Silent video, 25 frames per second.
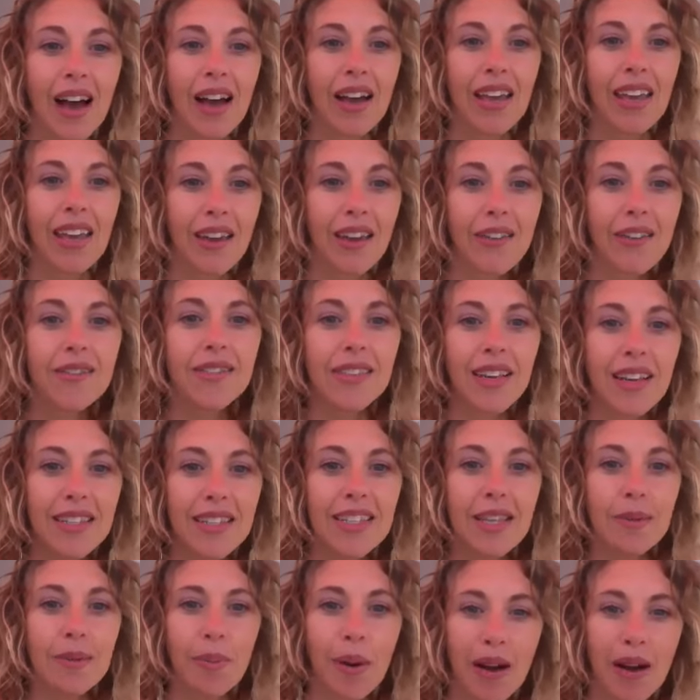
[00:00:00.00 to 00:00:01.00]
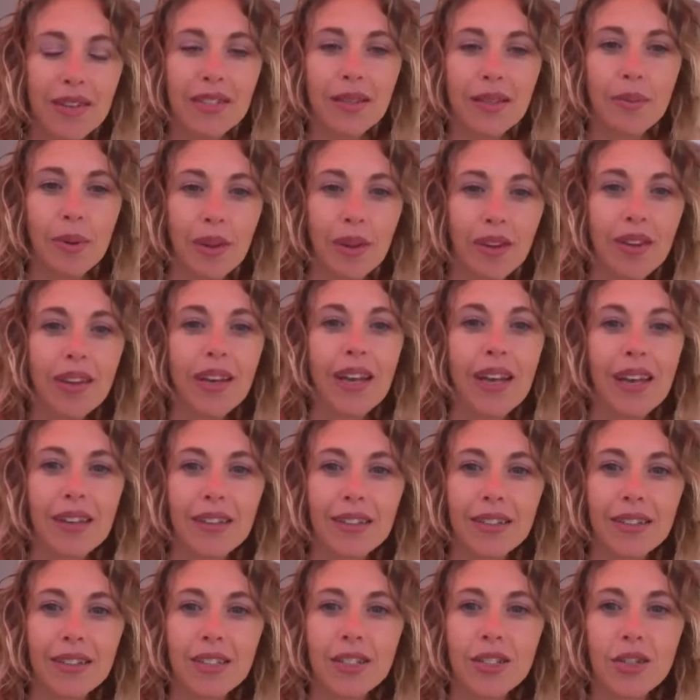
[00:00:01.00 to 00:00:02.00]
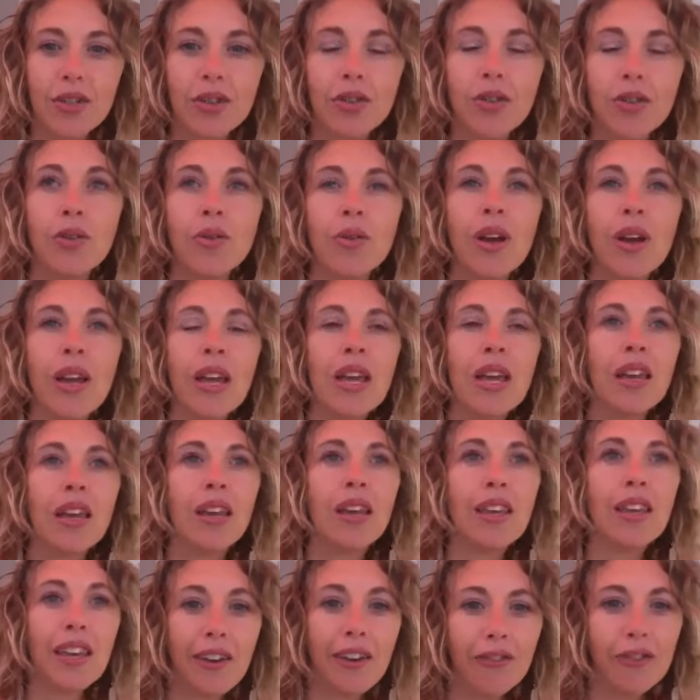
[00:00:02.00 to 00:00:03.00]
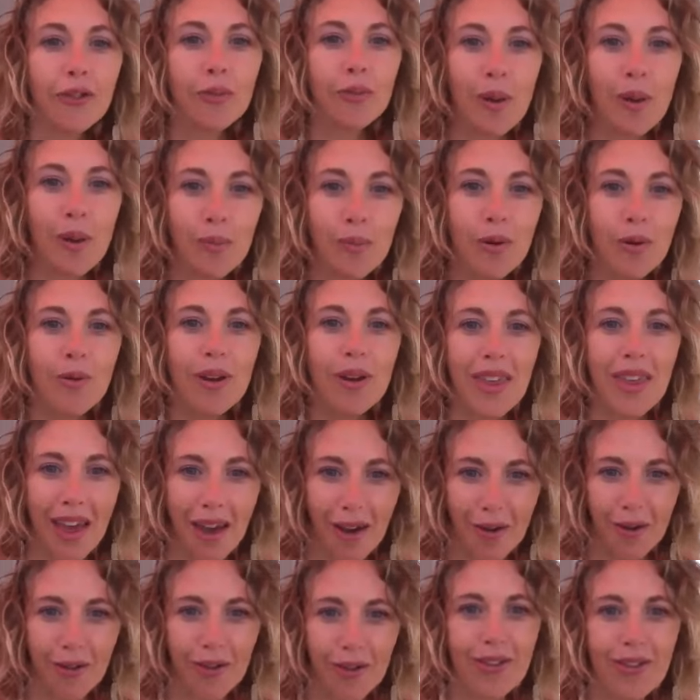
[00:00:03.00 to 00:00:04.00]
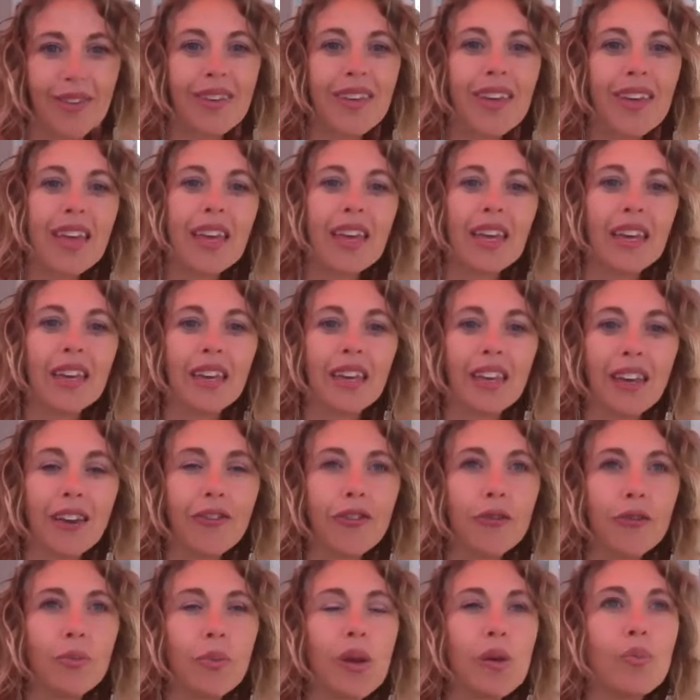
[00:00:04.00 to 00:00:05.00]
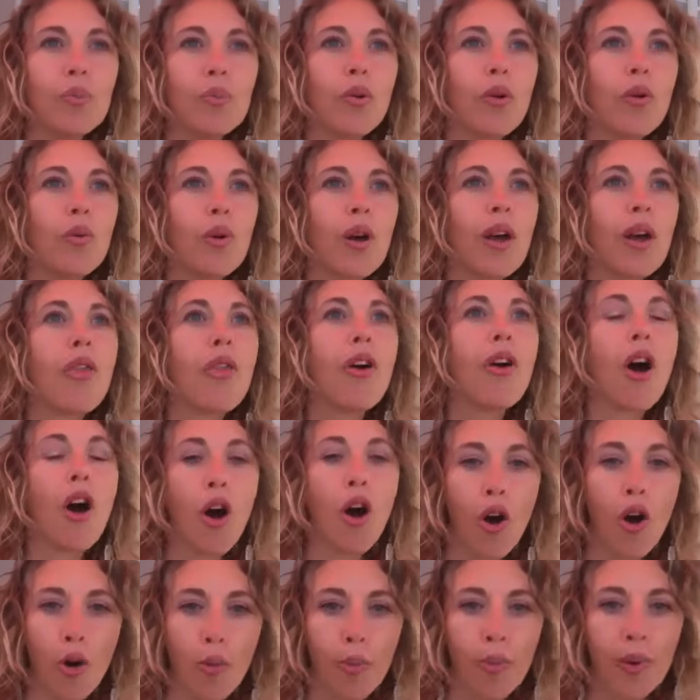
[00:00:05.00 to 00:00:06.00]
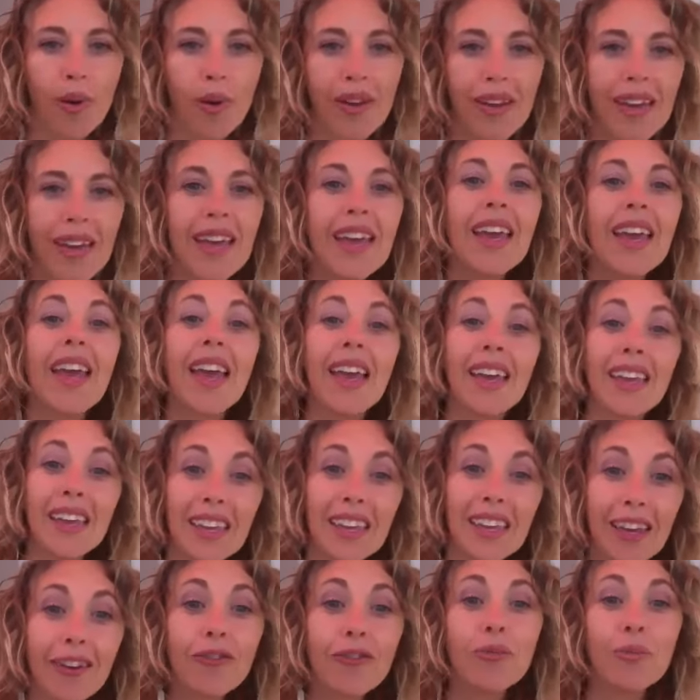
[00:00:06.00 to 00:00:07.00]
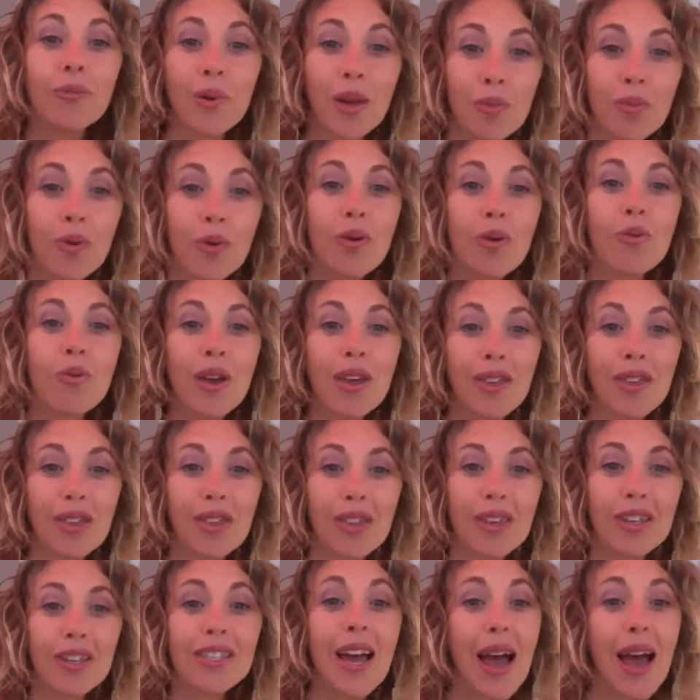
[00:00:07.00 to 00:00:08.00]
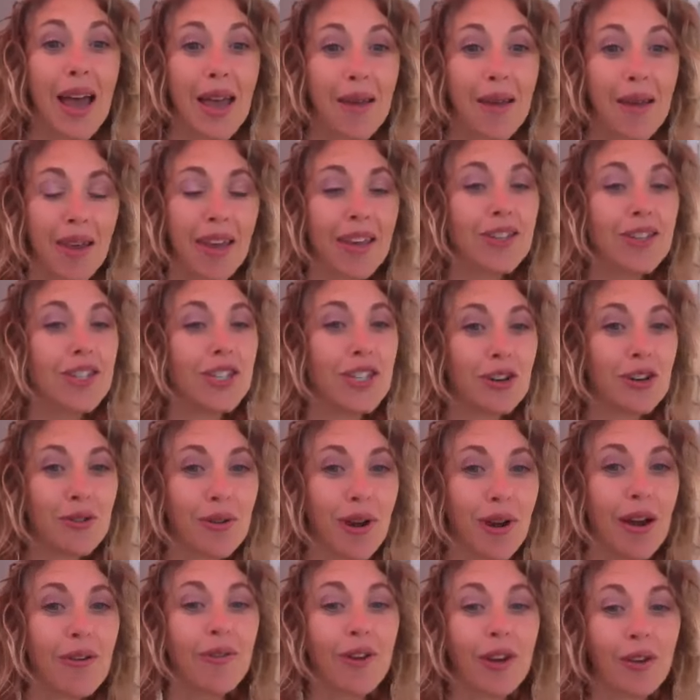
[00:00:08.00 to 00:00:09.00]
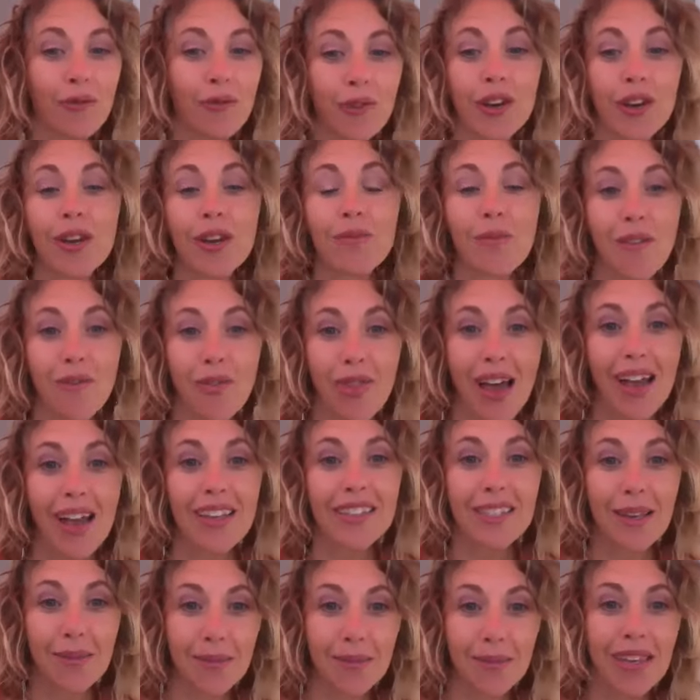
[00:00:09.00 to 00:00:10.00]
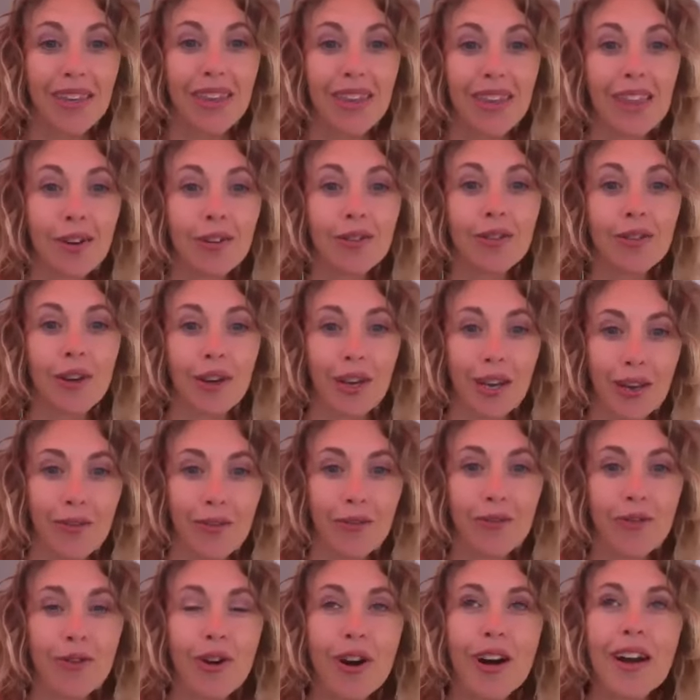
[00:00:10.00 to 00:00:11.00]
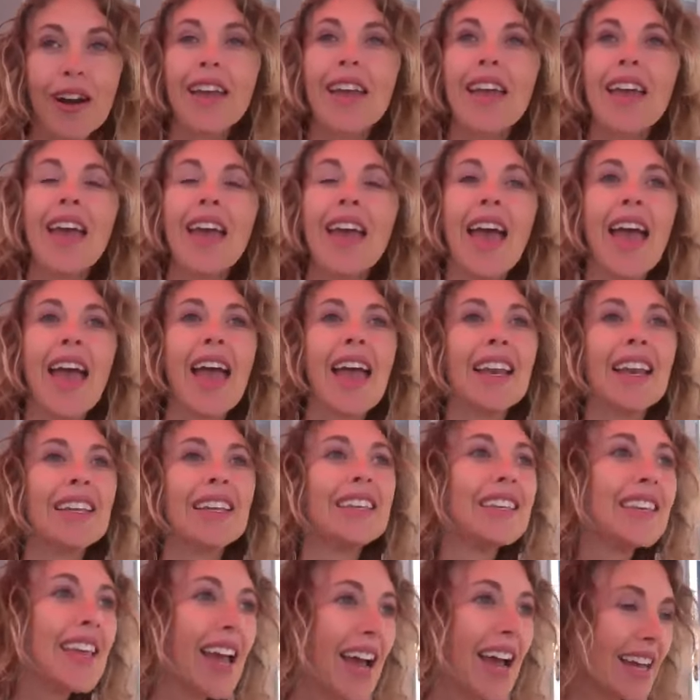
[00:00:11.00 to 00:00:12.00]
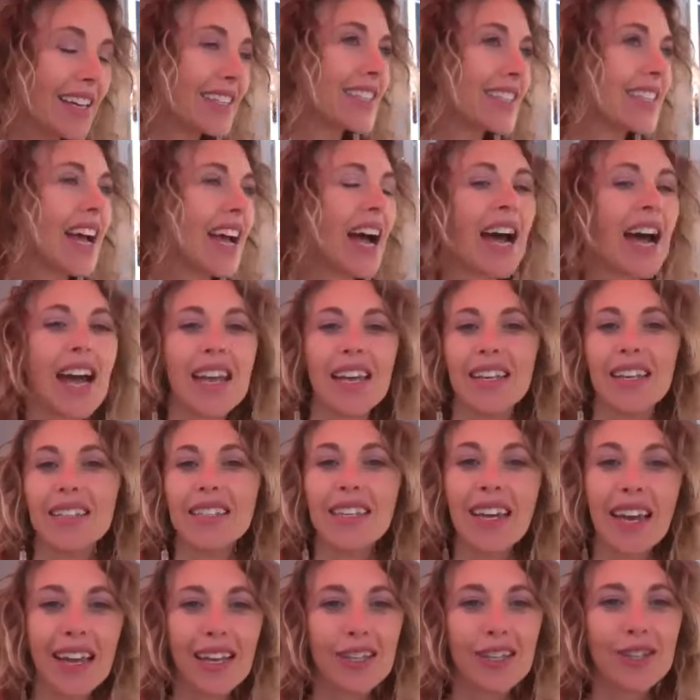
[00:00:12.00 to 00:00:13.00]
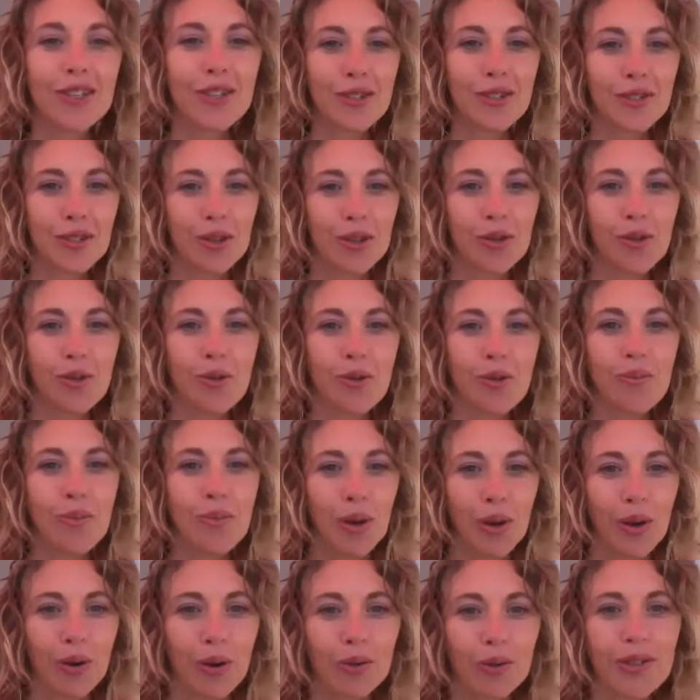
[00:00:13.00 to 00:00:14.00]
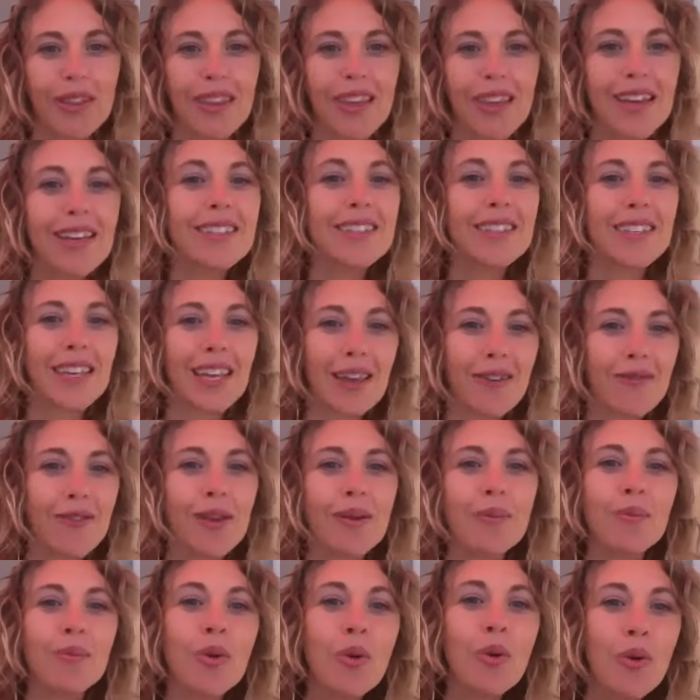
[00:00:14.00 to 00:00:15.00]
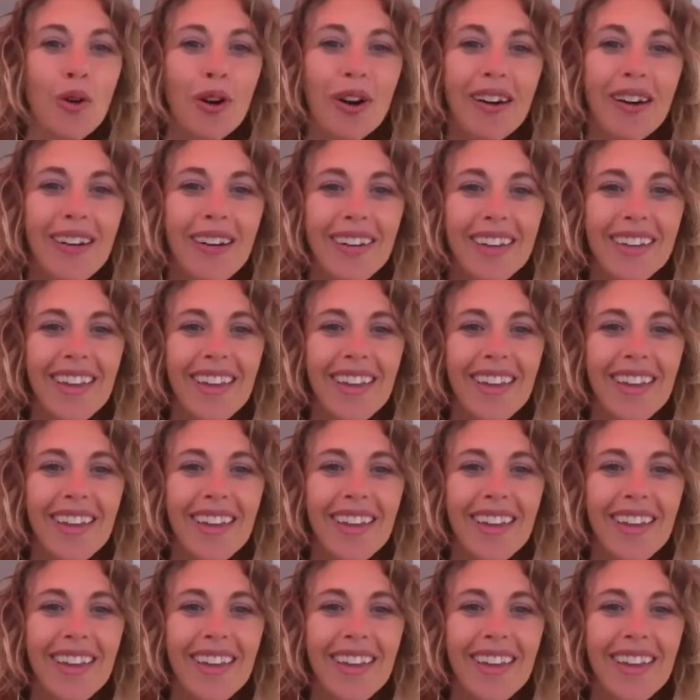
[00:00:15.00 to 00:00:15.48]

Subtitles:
gives us the possibility to gift people with health, gift people with hope, and gift people with time and geographic freedom if that's something that they're looking for. And yes, I intend to build this even more